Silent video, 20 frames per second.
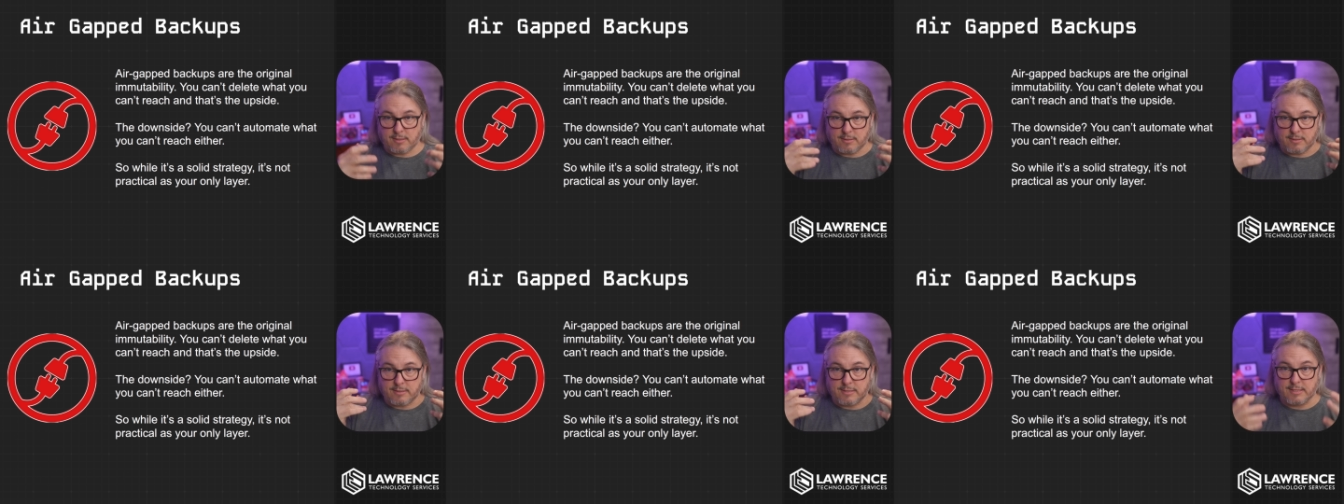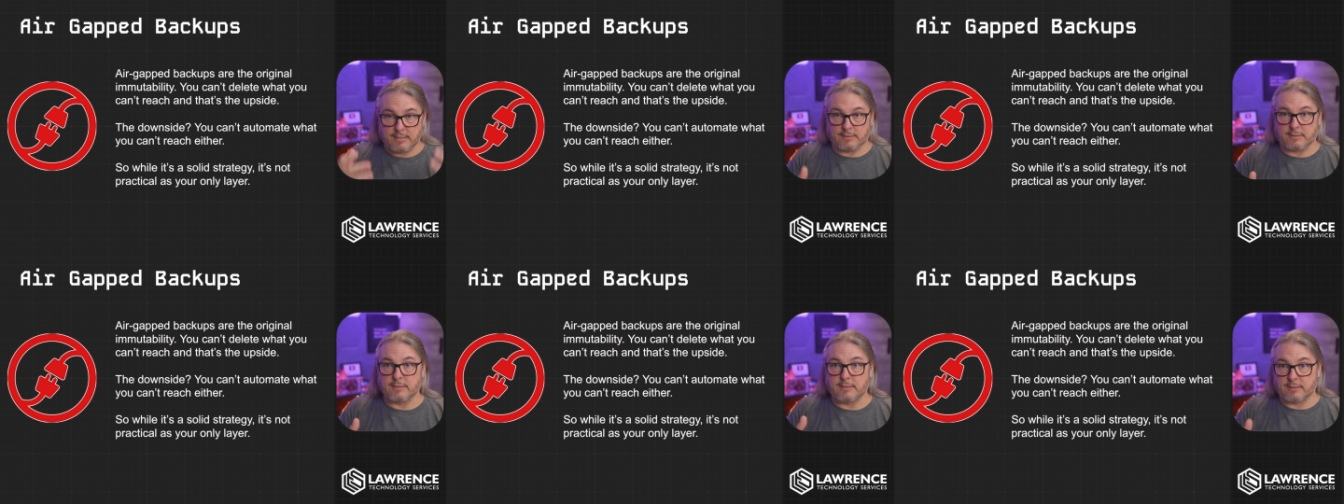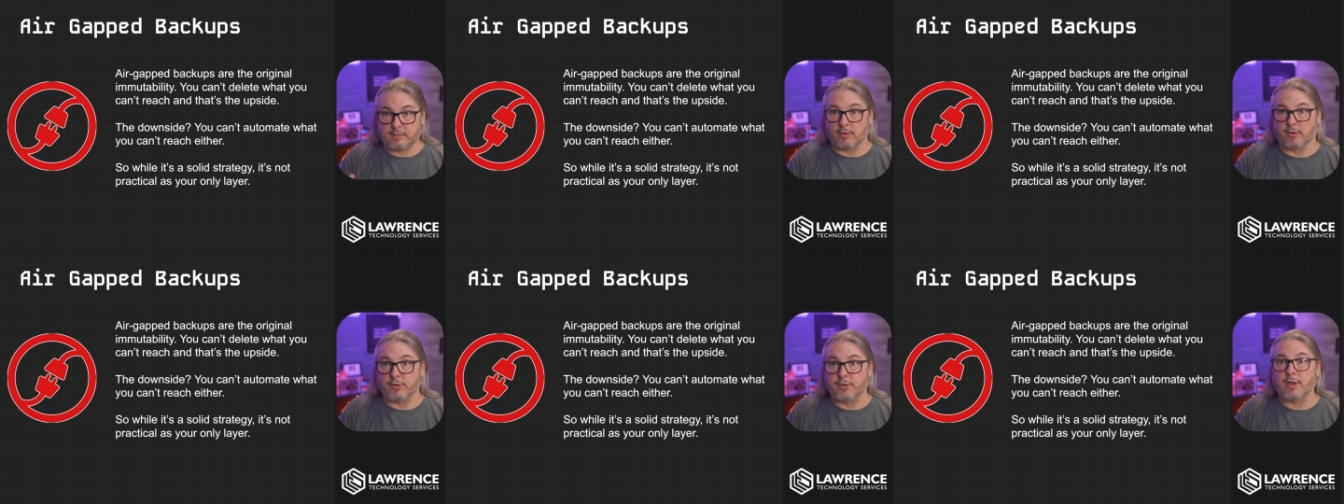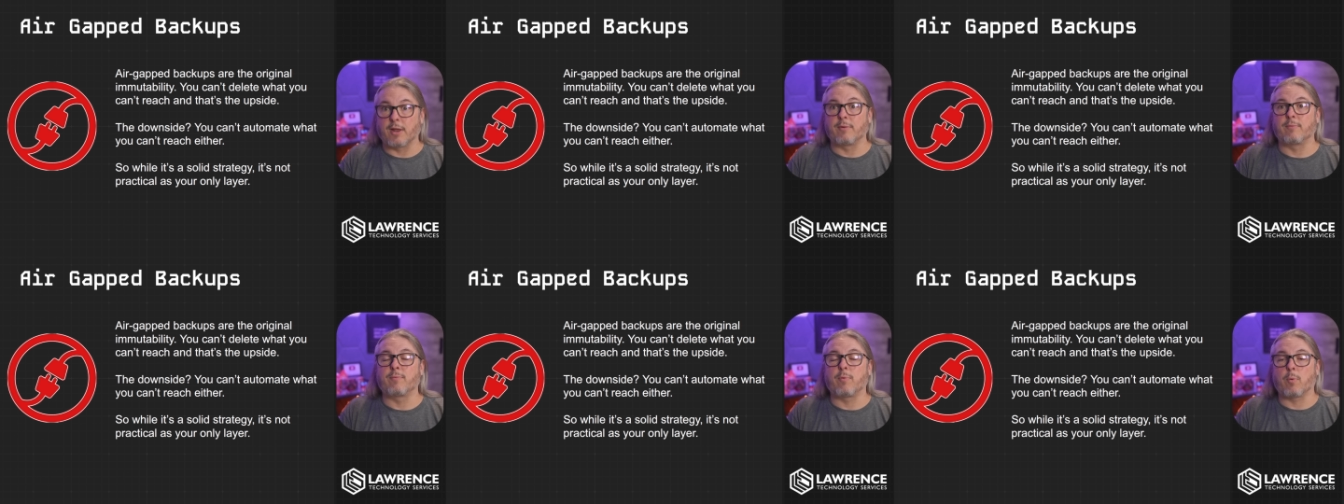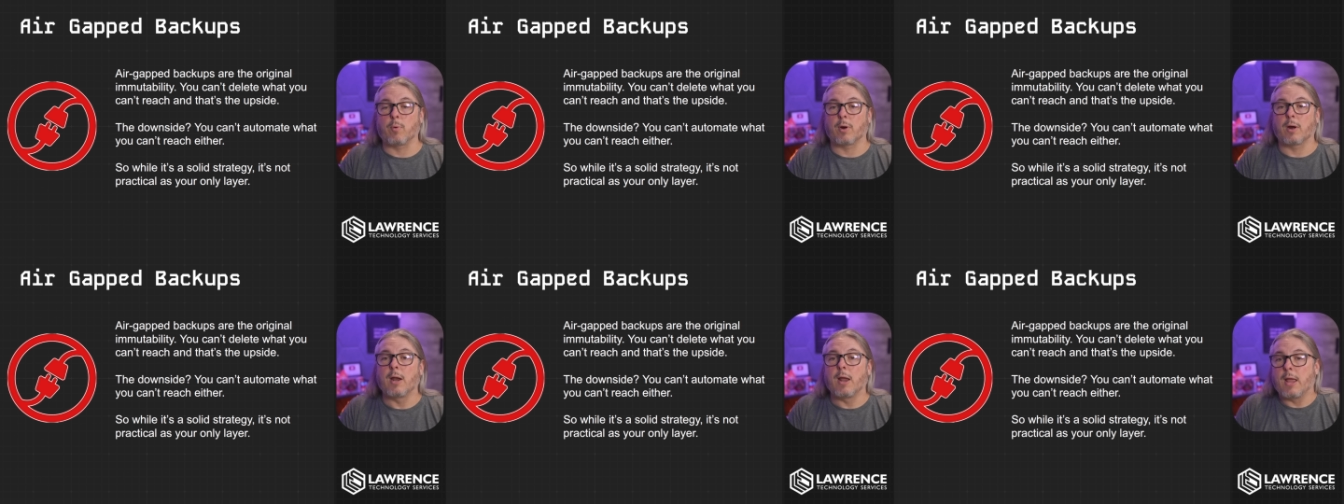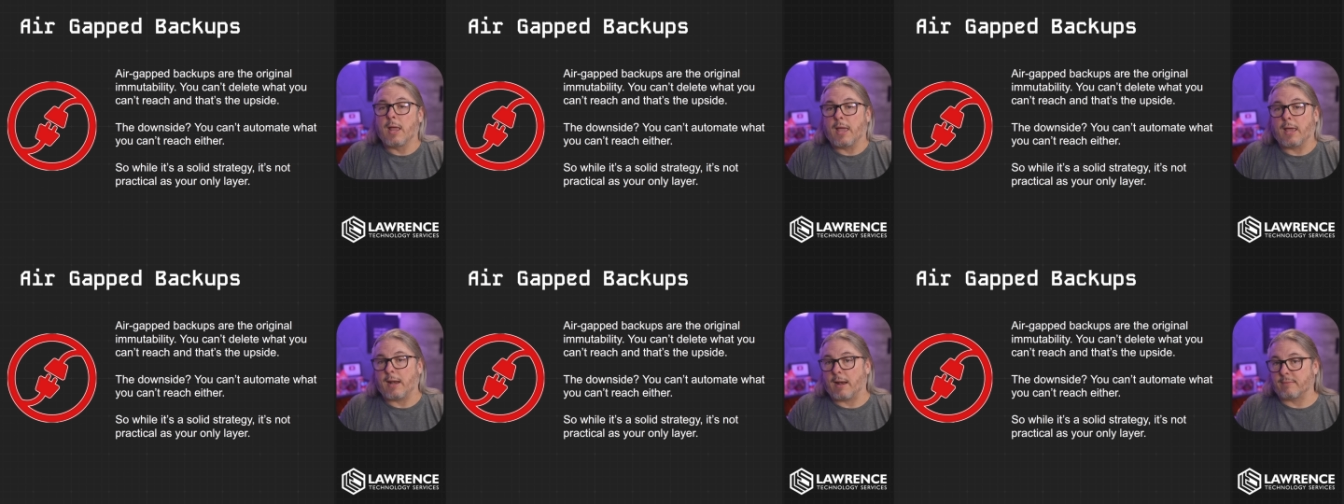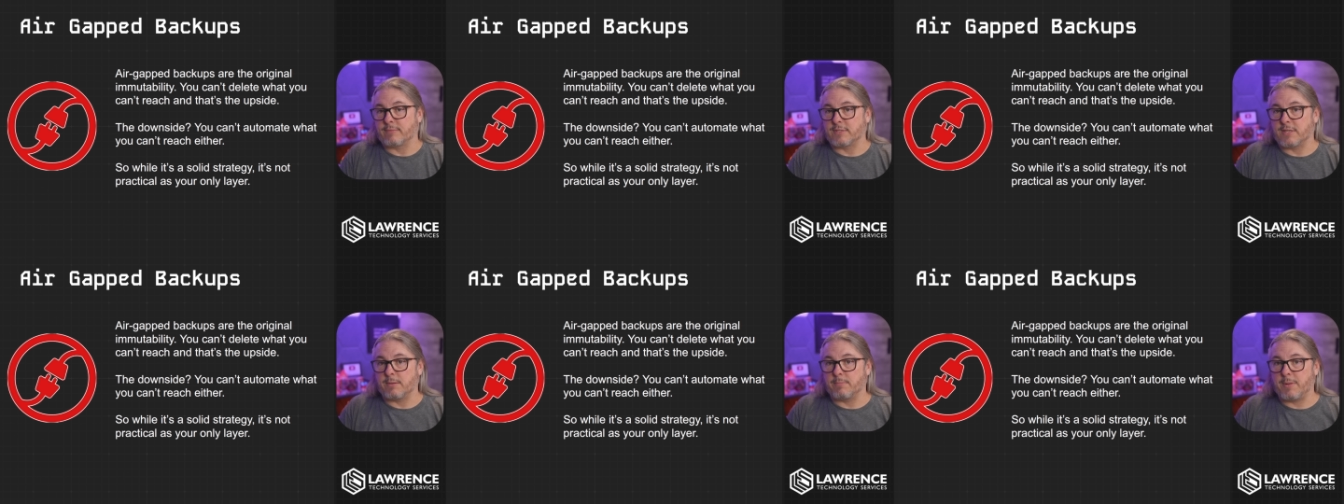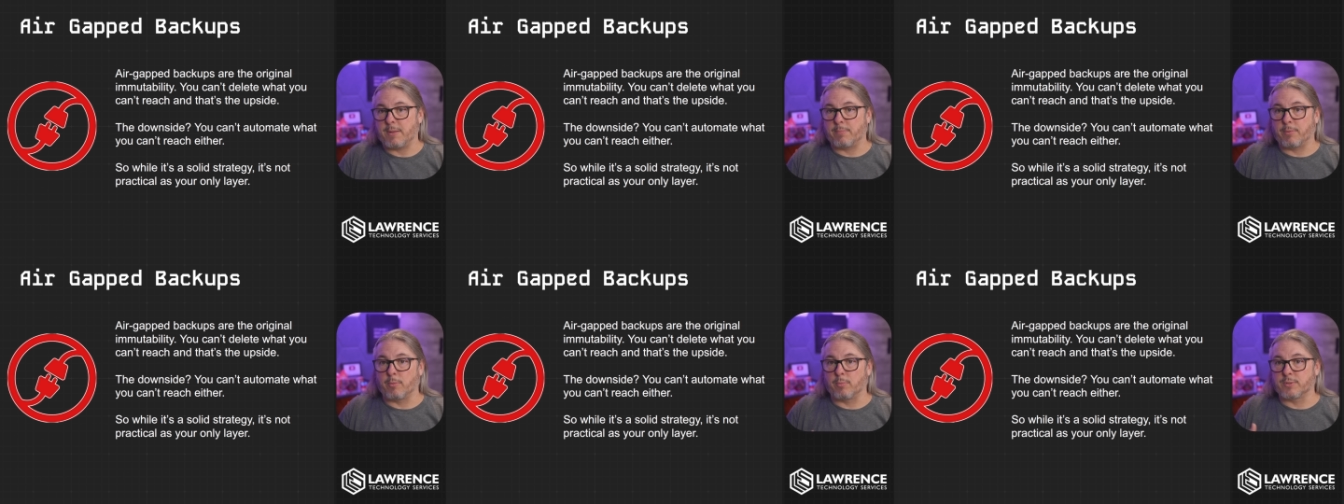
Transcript: this is still done for. And I've seen people